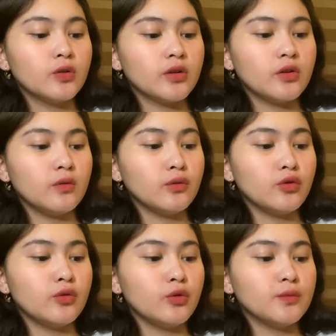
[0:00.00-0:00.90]
yung
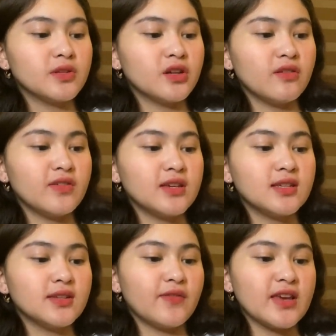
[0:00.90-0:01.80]
room
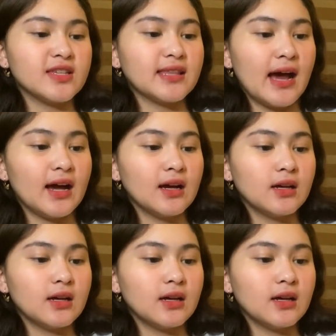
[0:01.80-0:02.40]
service face stack.